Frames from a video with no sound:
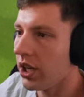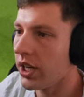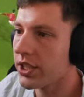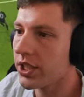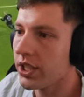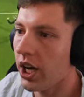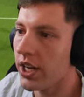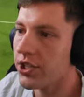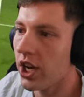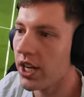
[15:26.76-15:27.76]
Nice,
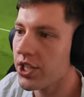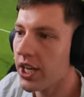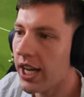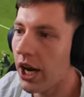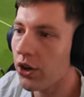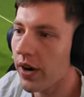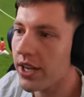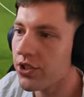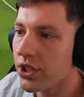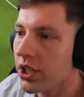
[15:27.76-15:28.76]
nice, nice.
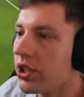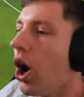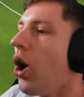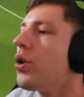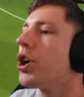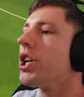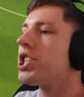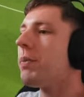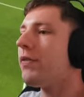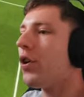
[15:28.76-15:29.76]
Alcaraz. No, you've got to
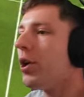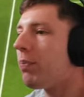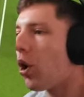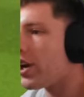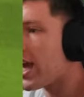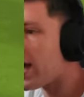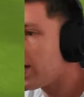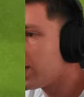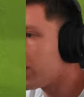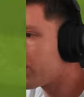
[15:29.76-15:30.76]
slip it through to Broyer.
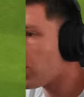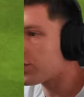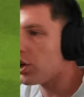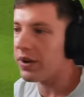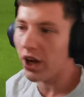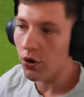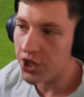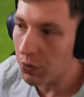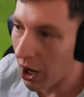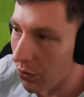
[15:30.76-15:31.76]
You've got to.
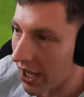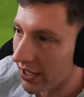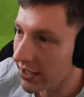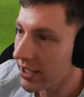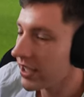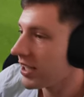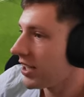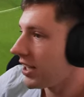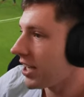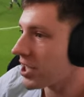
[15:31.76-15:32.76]
Edozie, well won.
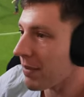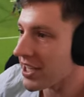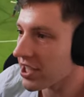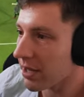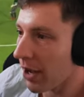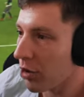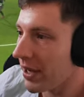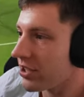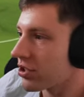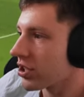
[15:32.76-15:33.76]
It's a mess at the
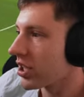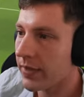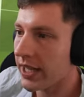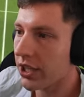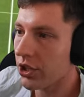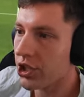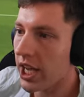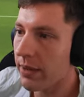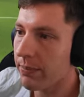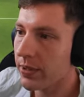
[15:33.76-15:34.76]
moment.
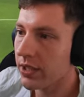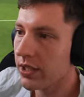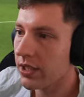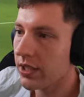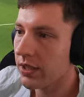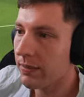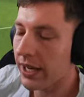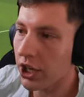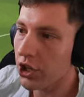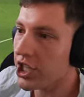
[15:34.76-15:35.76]
Bella-Kotchap.
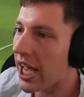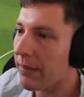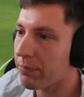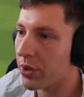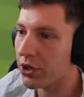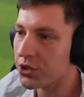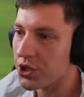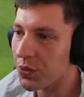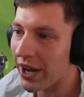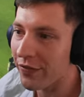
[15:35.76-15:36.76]
Bella-Kotchap wriggles
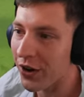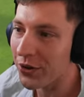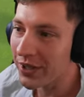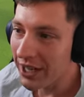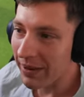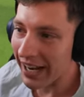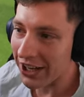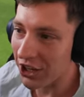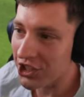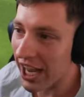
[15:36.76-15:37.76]
his way through.
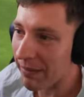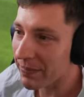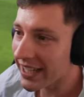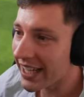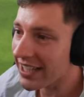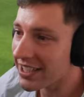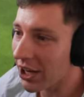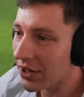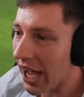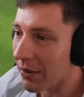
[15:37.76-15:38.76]
Bella-Kotchap. He's
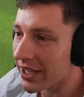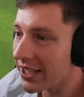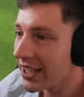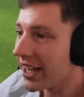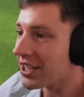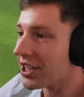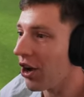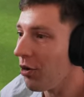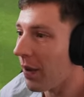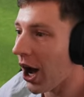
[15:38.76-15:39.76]
still going. It's
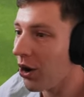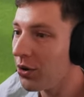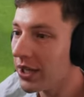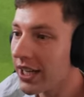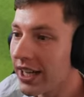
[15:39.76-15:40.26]
Kubo.